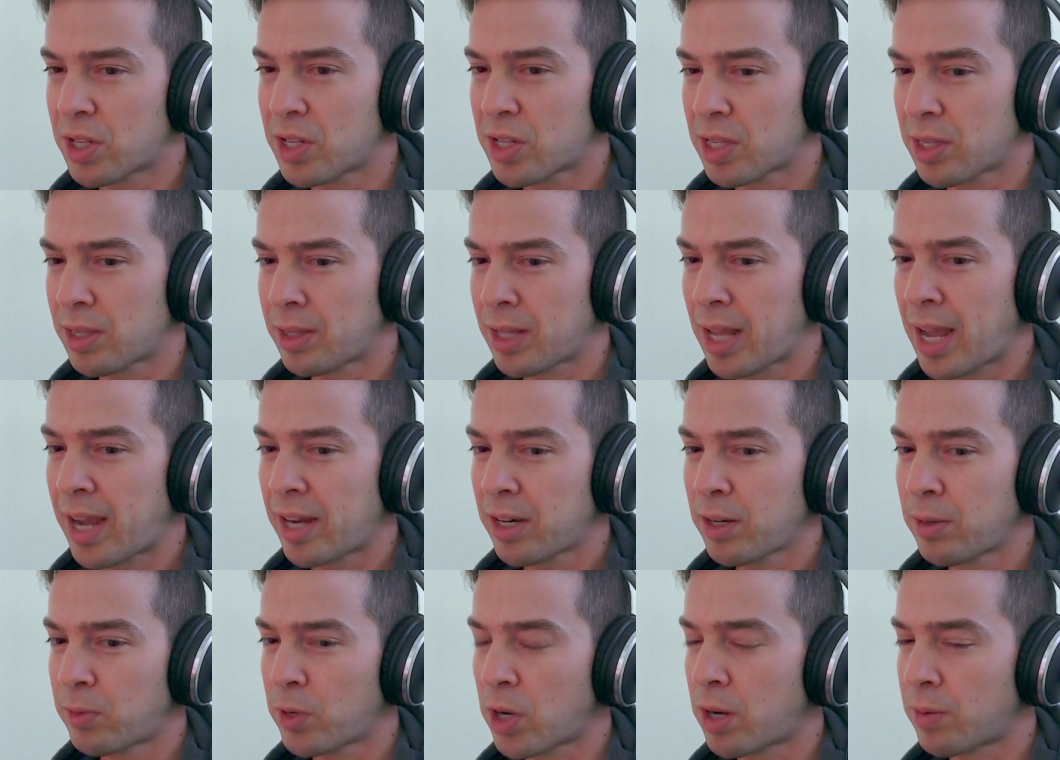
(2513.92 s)
lack
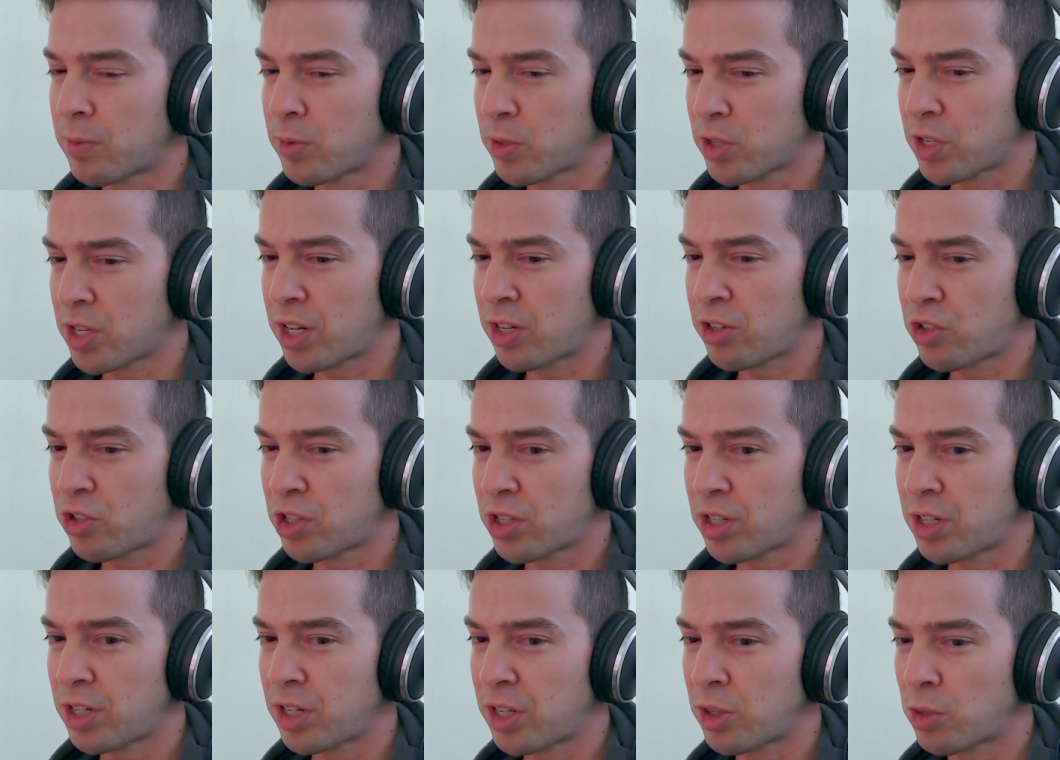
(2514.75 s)
of
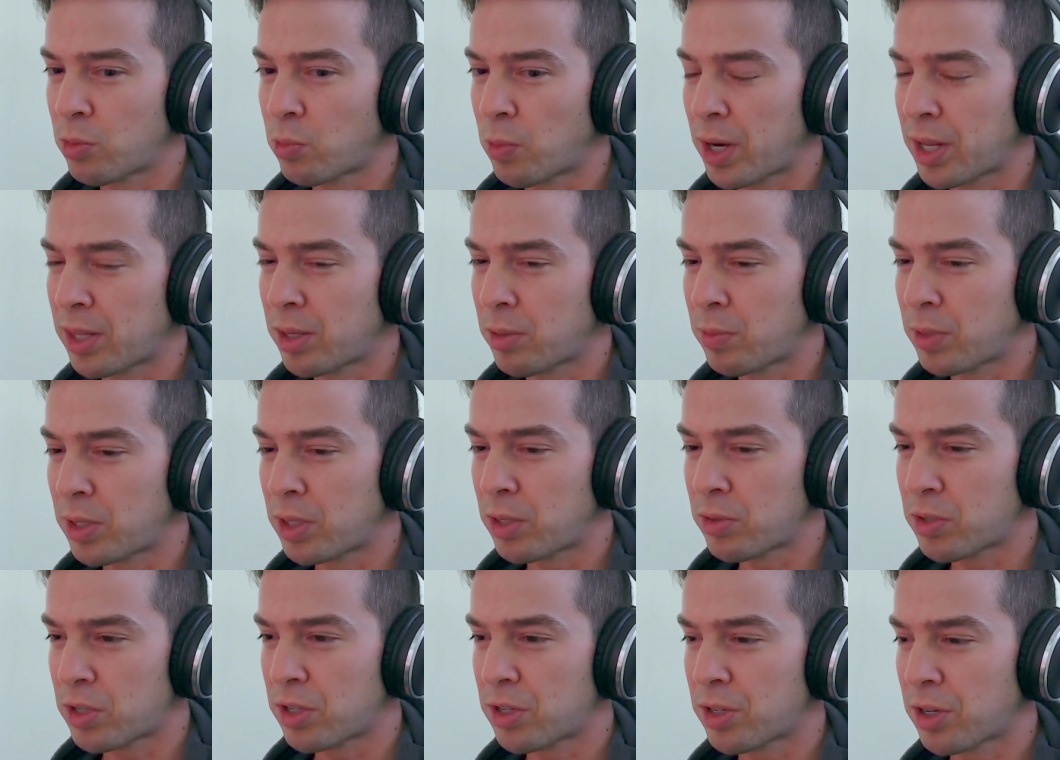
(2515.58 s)
conversation in the way that we
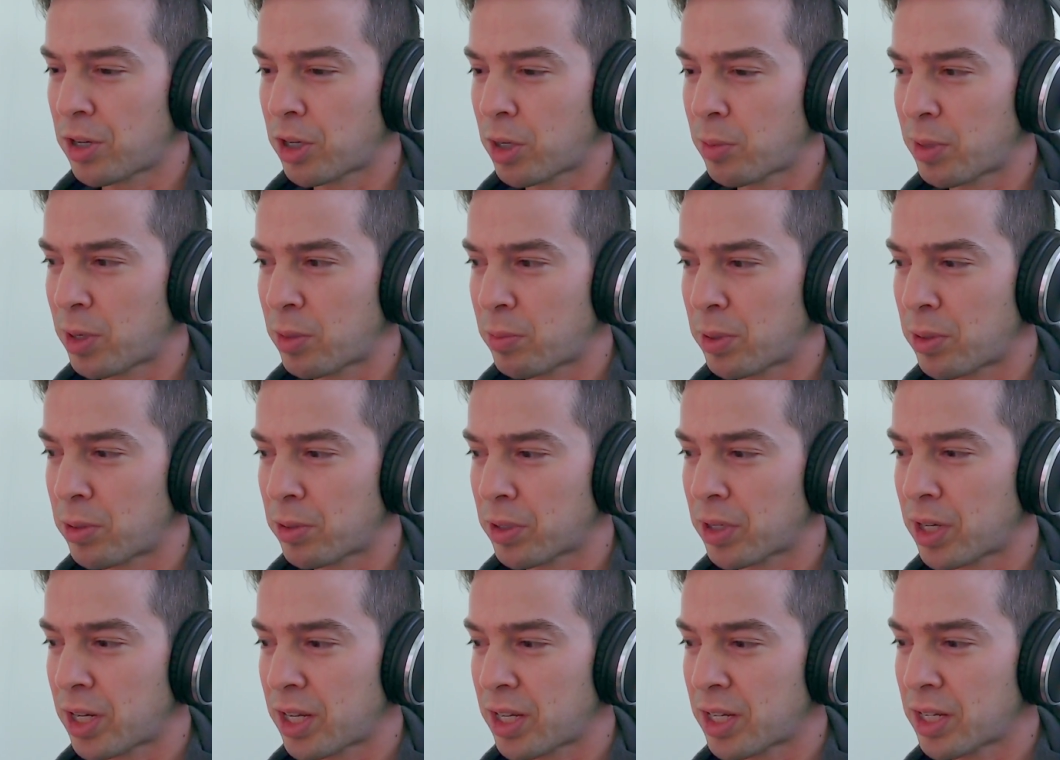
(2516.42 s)
used to talk about
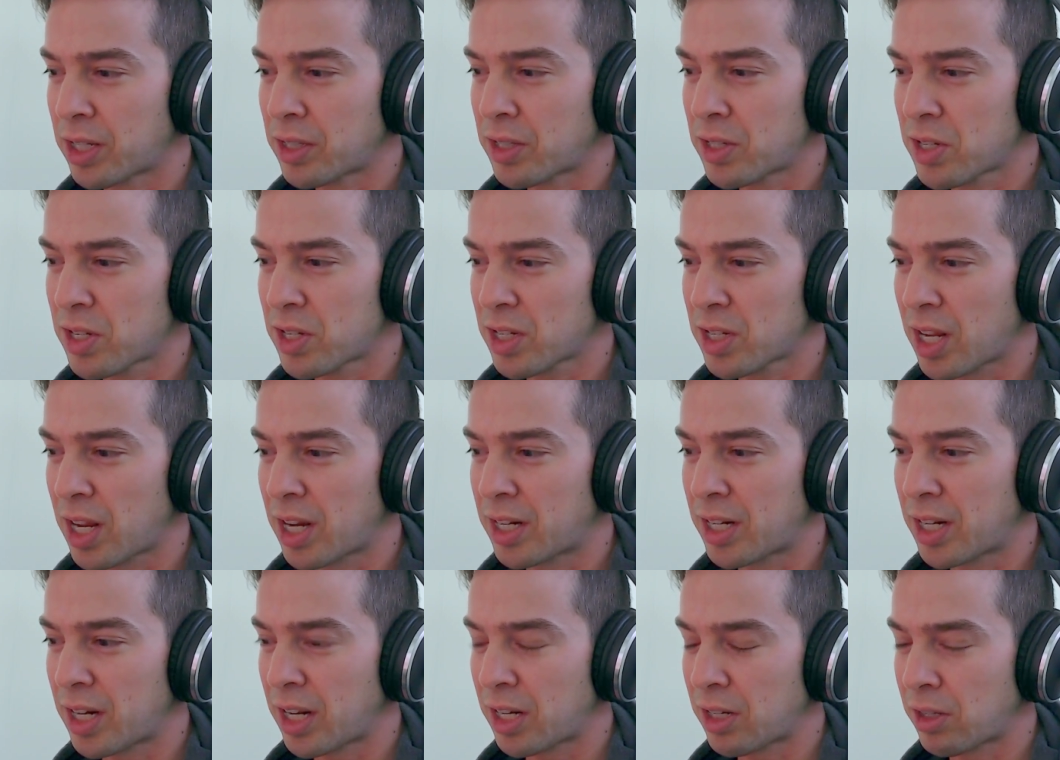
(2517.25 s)
poker hands,
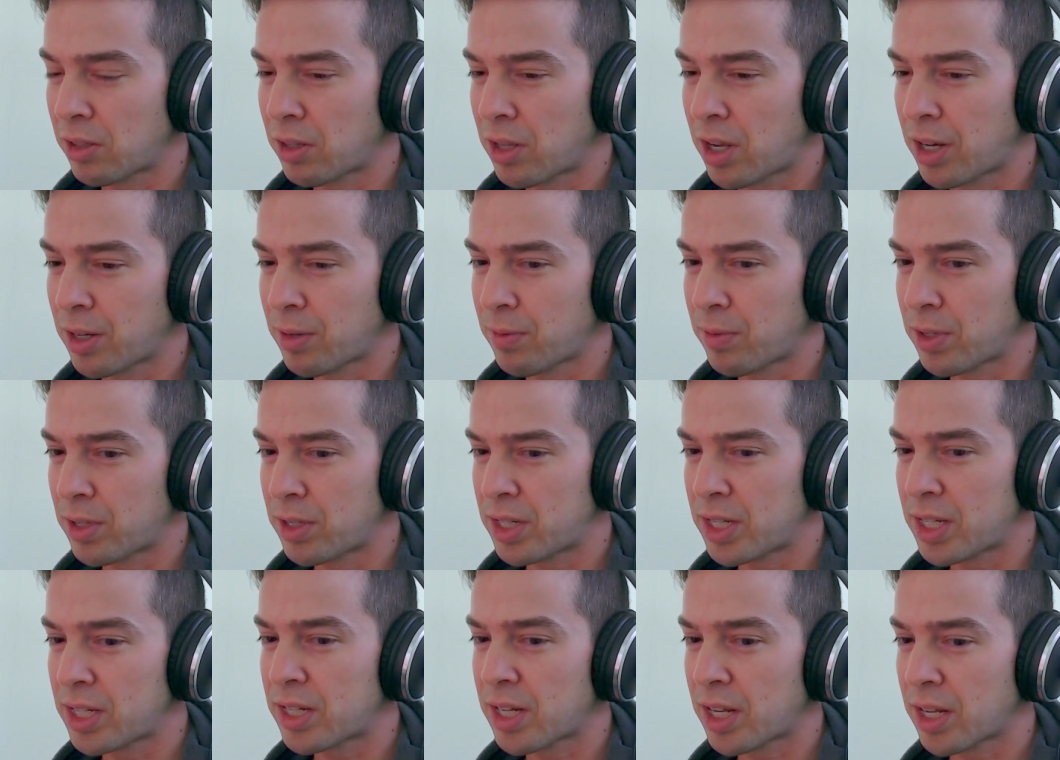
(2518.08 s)
and a lot of the
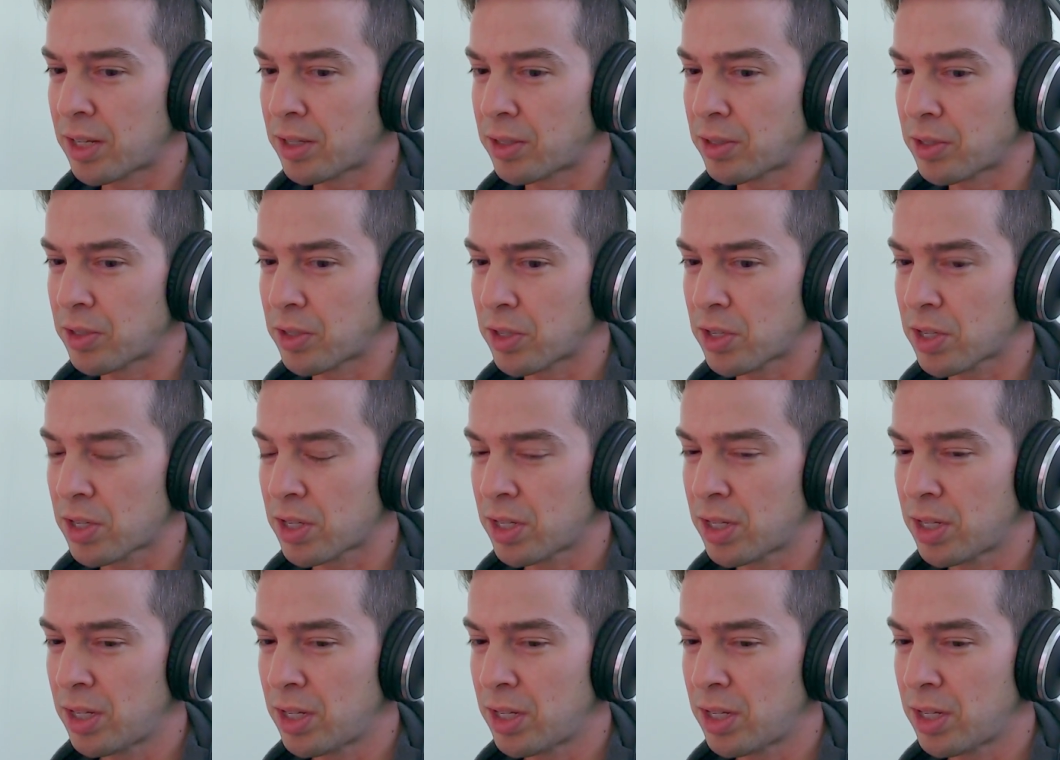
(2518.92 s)
details